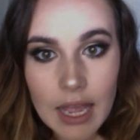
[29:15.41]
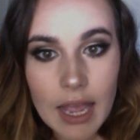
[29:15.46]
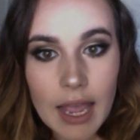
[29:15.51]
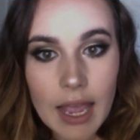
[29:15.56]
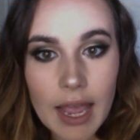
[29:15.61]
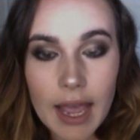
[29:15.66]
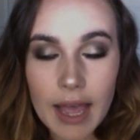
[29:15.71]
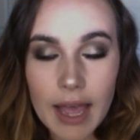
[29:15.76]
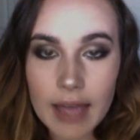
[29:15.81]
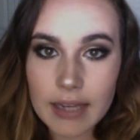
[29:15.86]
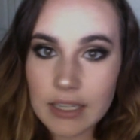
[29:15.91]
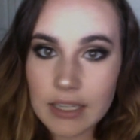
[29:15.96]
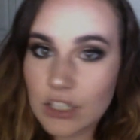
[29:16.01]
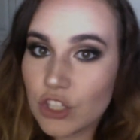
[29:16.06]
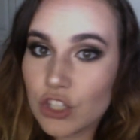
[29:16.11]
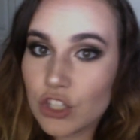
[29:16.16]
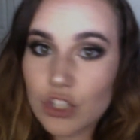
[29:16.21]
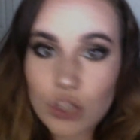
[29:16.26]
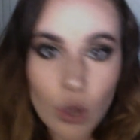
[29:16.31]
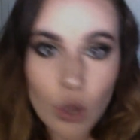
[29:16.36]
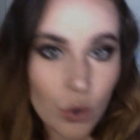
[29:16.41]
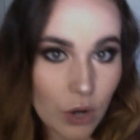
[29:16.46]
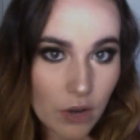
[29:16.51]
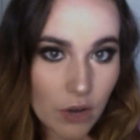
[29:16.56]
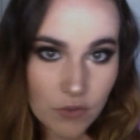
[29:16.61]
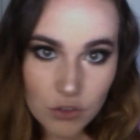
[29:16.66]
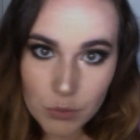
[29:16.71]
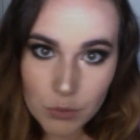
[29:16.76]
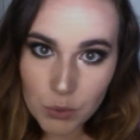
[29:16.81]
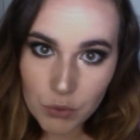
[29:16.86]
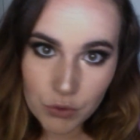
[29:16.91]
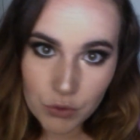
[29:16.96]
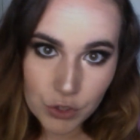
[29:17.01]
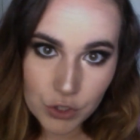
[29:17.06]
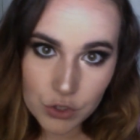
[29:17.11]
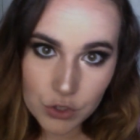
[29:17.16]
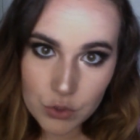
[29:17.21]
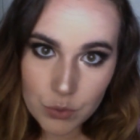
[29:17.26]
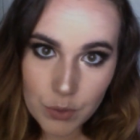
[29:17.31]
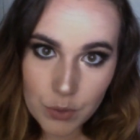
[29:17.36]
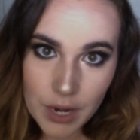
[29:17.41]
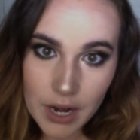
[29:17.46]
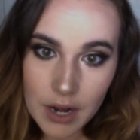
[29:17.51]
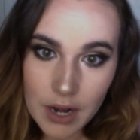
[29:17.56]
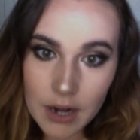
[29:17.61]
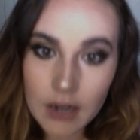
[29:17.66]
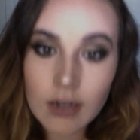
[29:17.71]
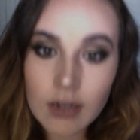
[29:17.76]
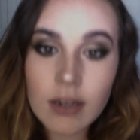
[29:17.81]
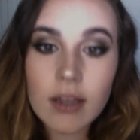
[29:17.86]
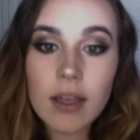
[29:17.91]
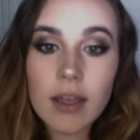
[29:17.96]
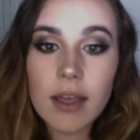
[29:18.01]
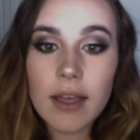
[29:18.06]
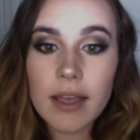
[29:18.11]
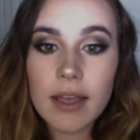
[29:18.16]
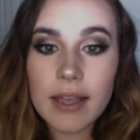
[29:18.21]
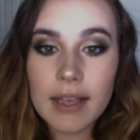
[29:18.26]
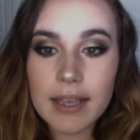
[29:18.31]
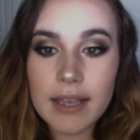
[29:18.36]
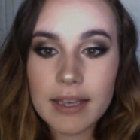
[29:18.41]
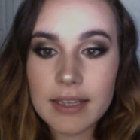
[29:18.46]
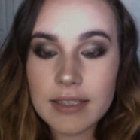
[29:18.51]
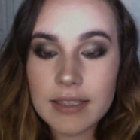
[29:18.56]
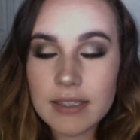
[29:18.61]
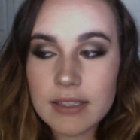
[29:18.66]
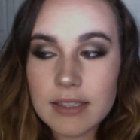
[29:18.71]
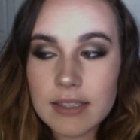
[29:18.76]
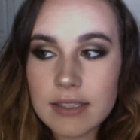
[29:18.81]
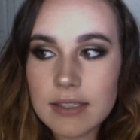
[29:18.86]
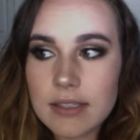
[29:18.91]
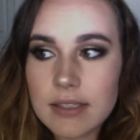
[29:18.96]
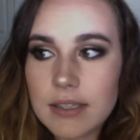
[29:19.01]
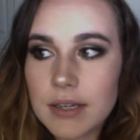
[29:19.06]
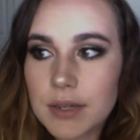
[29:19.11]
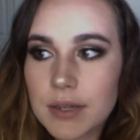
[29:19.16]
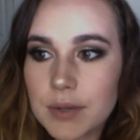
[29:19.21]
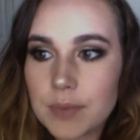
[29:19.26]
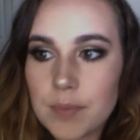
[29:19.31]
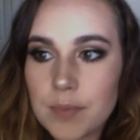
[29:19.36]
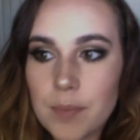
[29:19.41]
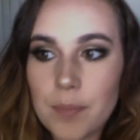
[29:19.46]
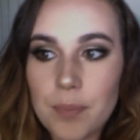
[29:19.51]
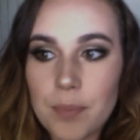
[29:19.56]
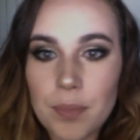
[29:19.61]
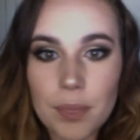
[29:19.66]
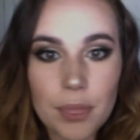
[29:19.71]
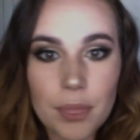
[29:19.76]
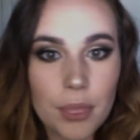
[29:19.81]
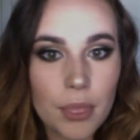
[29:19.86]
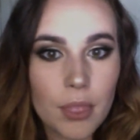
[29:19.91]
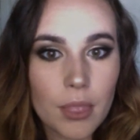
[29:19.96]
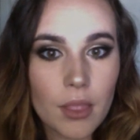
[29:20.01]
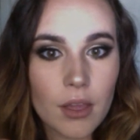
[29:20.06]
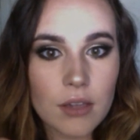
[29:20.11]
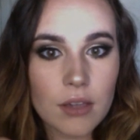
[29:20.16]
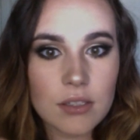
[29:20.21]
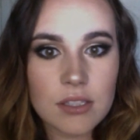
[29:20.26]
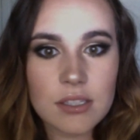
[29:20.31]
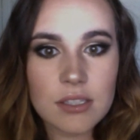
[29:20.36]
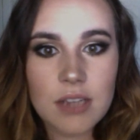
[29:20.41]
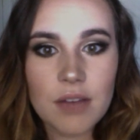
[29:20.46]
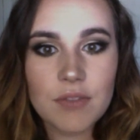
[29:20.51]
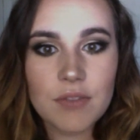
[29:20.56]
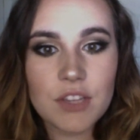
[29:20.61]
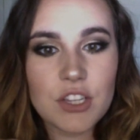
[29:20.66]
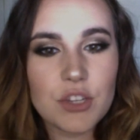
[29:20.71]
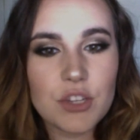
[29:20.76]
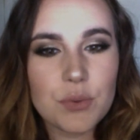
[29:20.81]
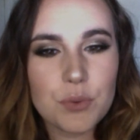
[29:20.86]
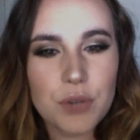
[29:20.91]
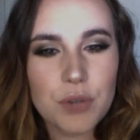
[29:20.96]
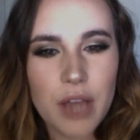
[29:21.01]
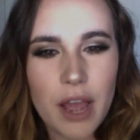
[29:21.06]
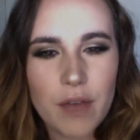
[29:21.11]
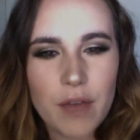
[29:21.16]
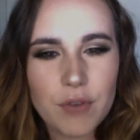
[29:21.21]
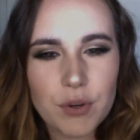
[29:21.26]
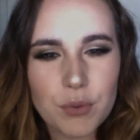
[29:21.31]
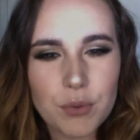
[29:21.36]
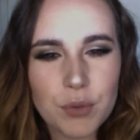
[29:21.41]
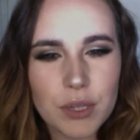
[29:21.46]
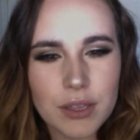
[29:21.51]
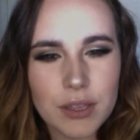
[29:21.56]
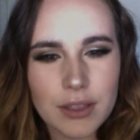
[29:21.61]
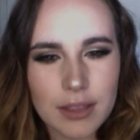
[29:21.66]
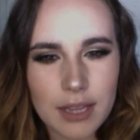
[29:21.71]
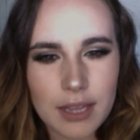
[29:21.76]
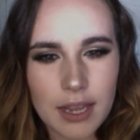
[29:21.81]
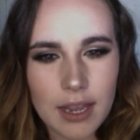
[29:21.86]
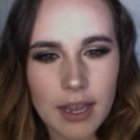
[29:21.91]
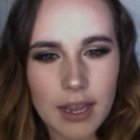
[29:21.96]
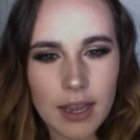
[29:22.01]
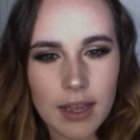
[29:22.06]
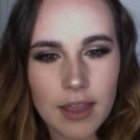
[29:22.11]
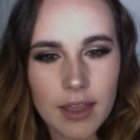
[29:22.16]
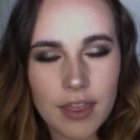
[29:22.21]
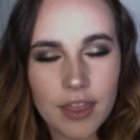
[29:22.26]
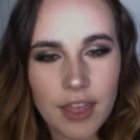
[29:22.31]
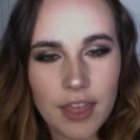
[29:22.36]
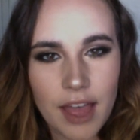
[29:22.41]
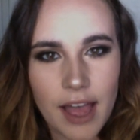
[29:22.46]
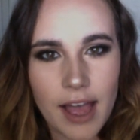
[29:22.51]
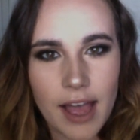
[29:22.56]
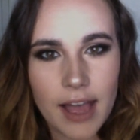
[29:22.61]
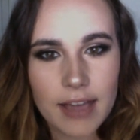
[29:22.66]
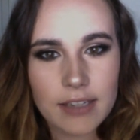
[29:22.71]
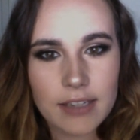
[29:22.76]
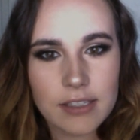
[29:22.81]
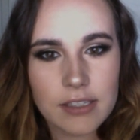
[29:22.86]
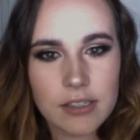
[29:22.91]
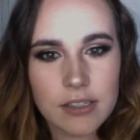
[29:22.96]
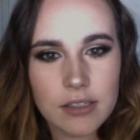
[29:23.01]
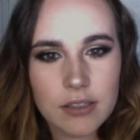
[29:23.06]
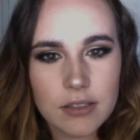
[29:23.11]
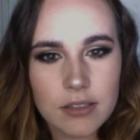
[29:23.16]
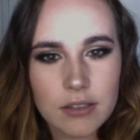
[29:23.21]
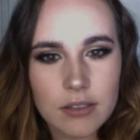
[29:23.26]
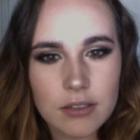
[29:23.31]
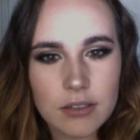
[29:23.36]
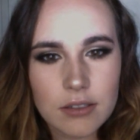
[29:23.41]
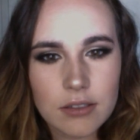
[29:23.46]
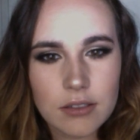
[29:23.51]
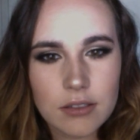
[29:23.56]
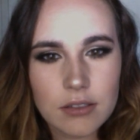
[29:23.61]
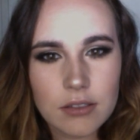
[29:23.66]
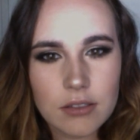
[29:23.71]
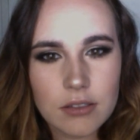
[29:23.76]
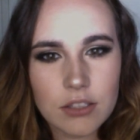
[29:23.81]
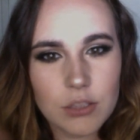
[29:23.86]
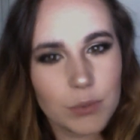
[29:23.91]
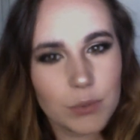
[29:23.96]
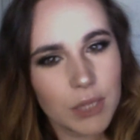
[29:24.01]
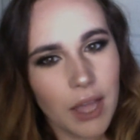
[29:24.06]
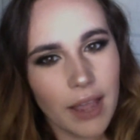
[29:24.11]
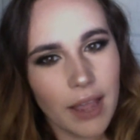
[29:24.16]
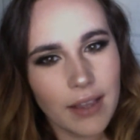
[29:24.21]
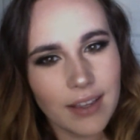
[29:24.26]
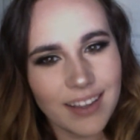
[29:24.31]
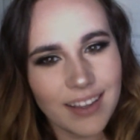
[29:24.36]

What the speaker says: And it's so comfortable for you to wear. It's stuff that you never would think that you would like.